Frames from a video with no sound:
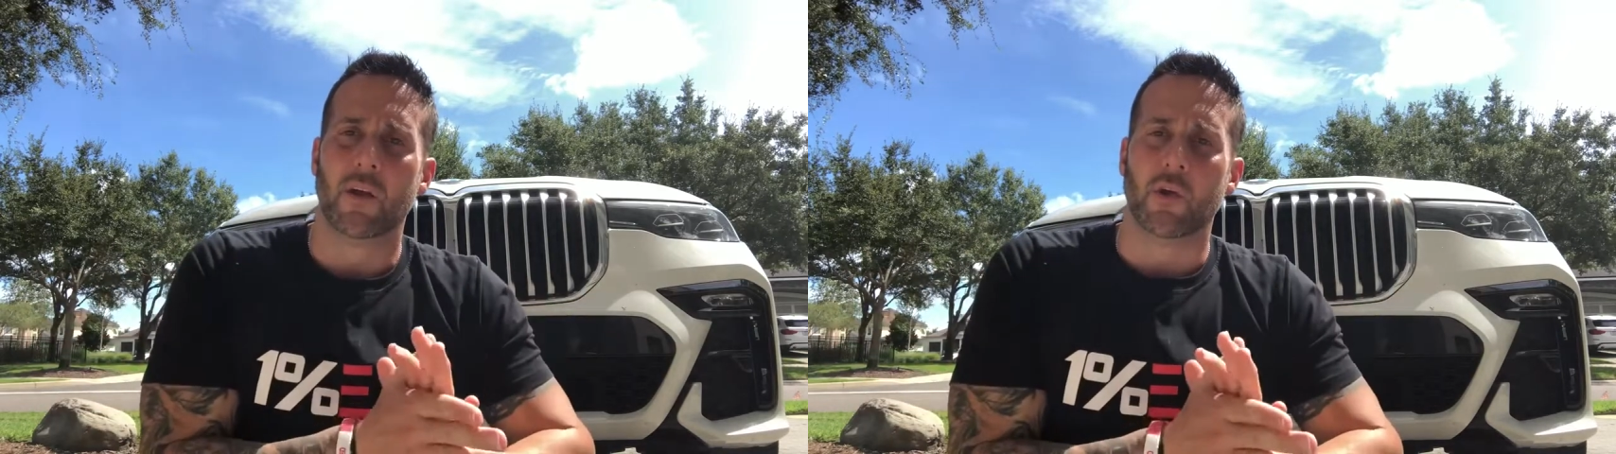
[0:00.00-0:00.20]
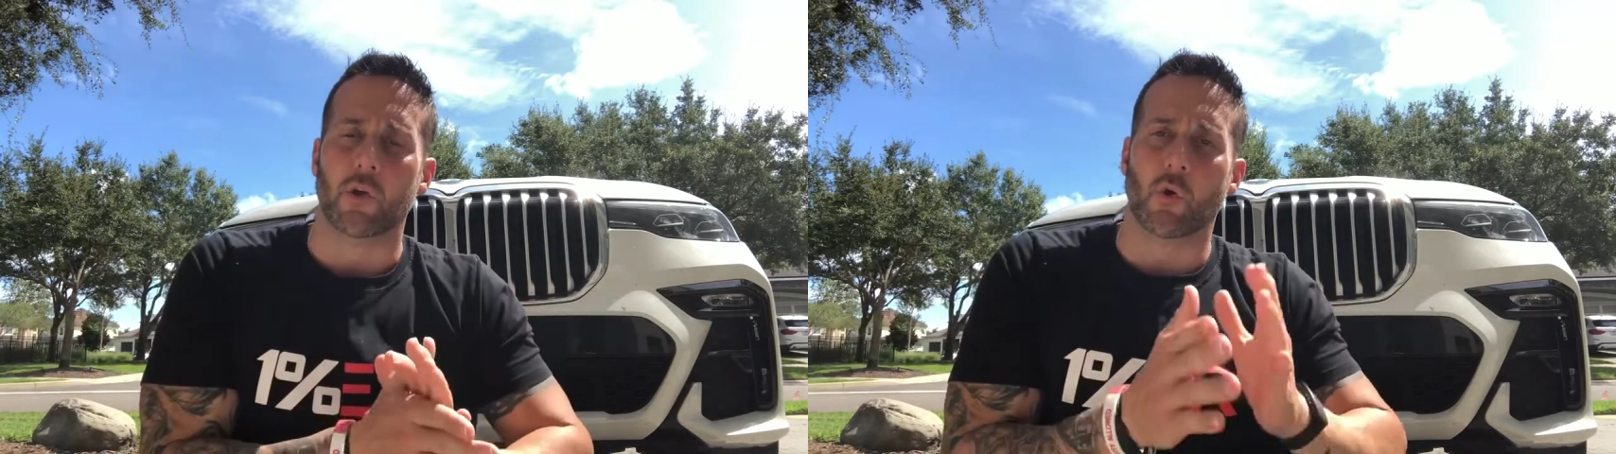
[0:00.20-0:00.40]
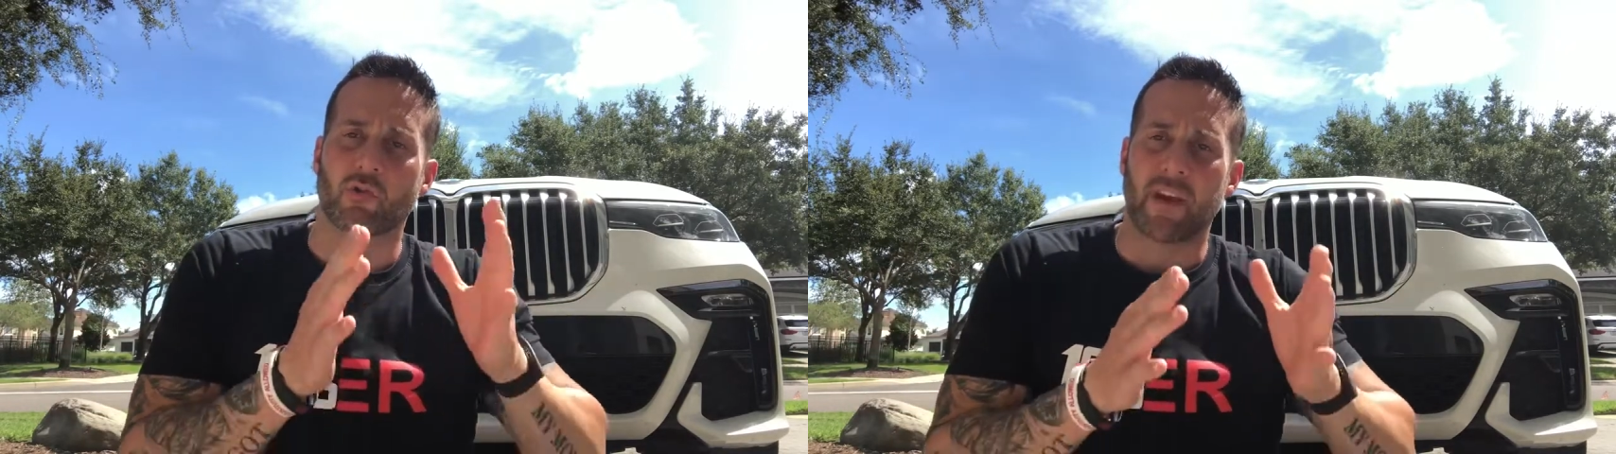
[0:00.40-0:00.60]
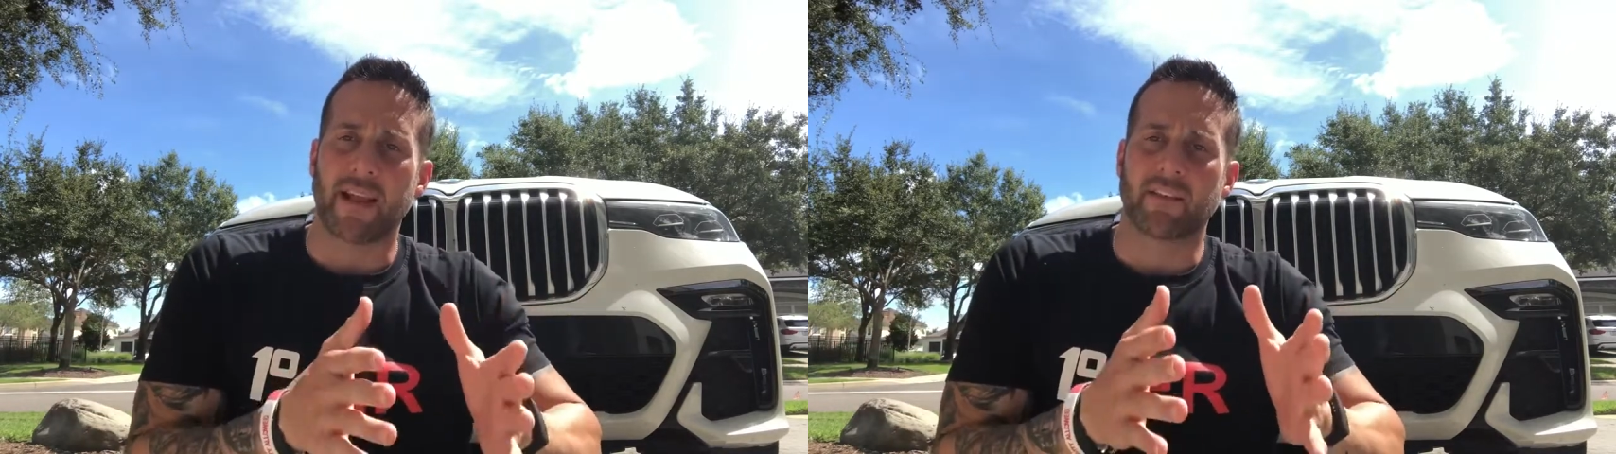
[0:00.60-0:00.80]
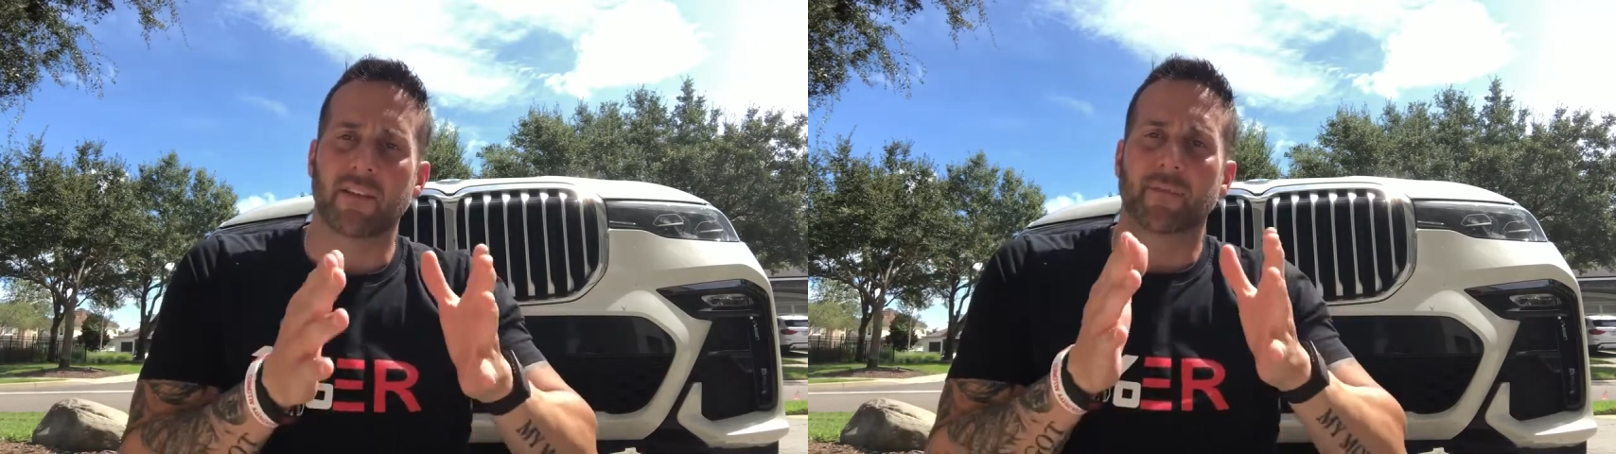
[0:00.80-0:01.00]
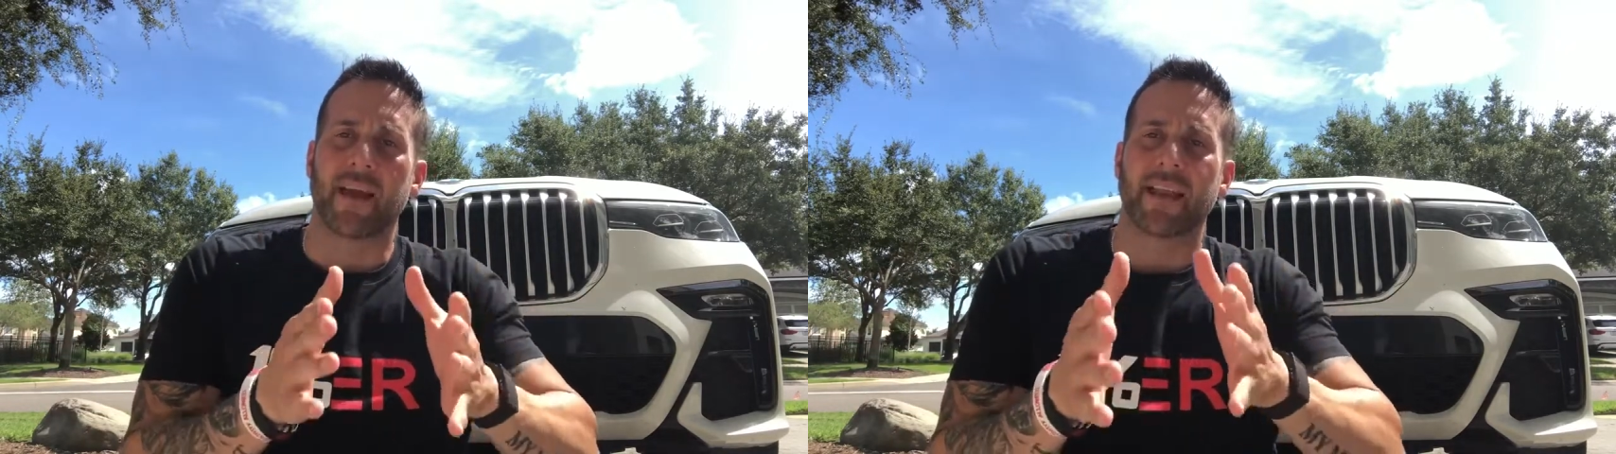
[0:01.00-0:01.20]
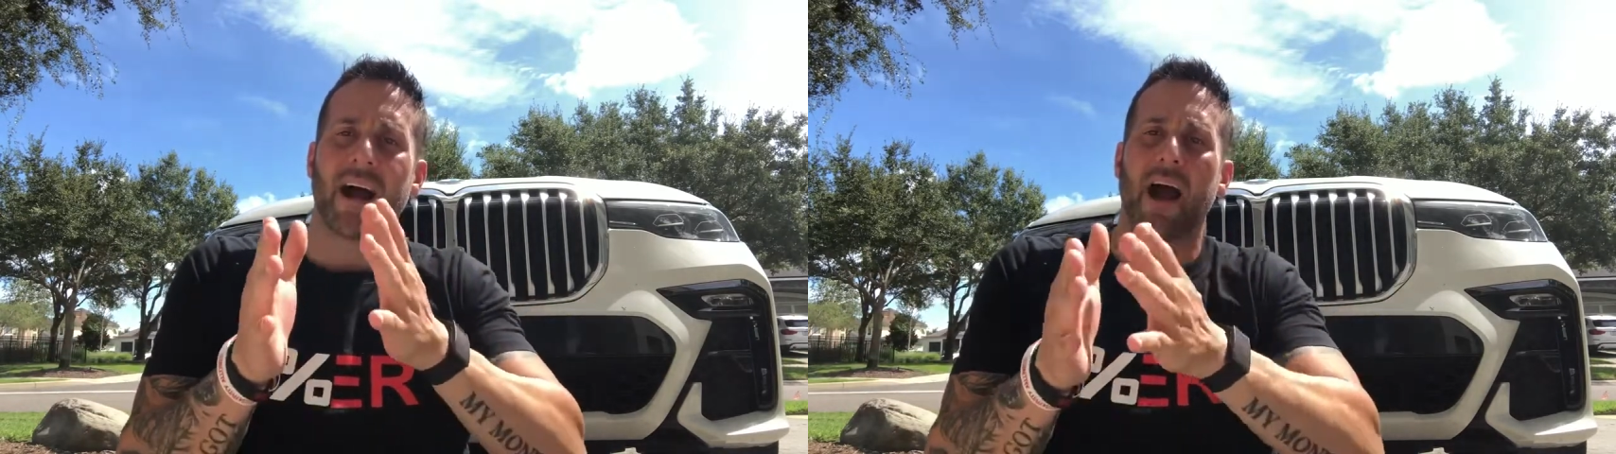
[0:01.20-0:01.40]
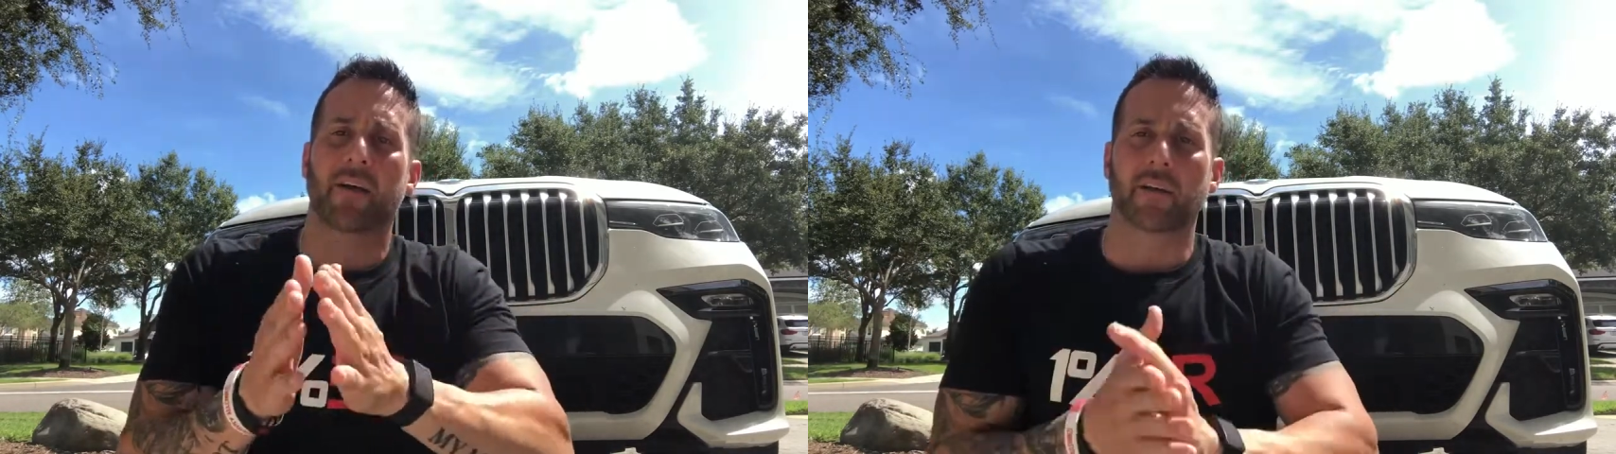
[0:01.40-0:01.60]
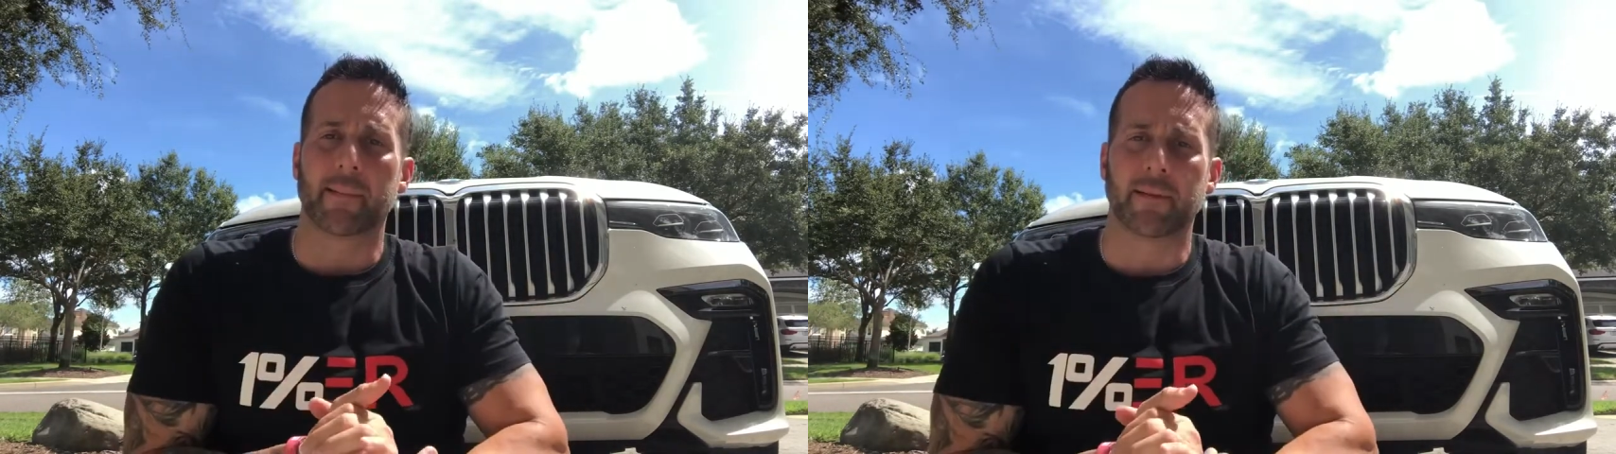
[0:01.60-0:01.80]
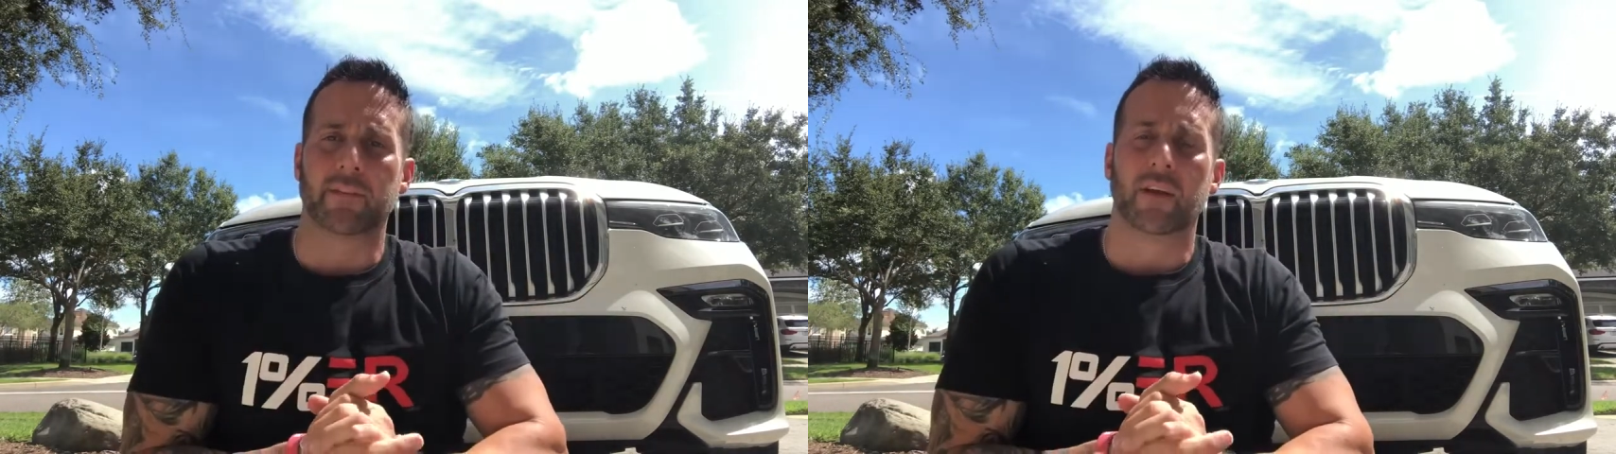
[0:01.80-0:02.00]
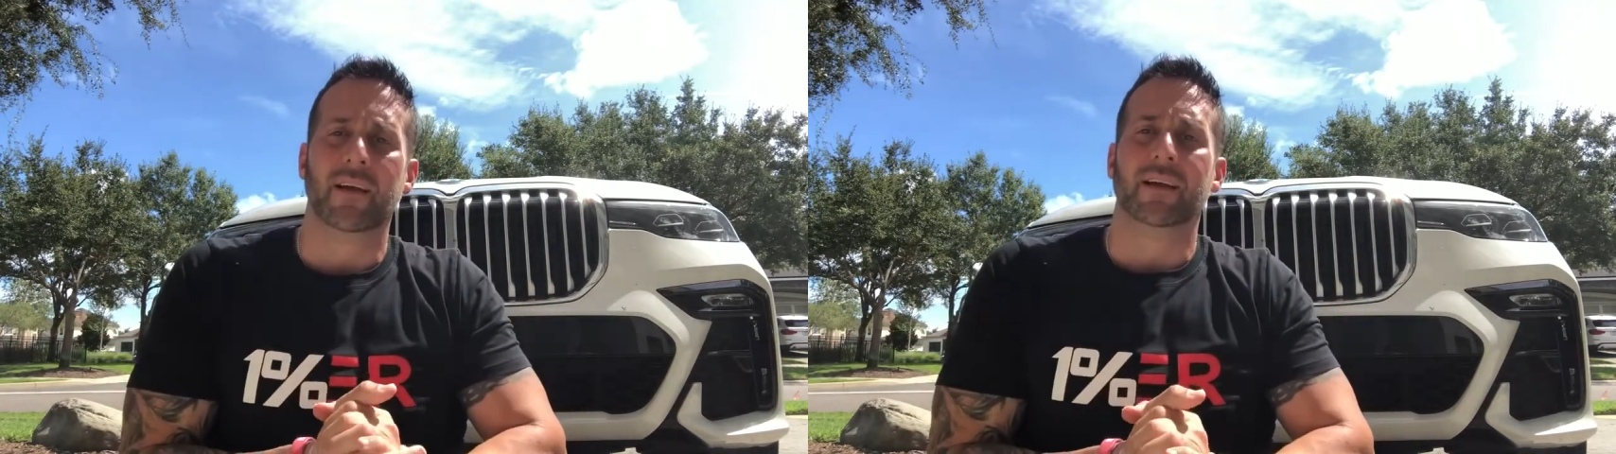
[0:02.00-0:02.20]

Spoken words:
your chances of getting higher limits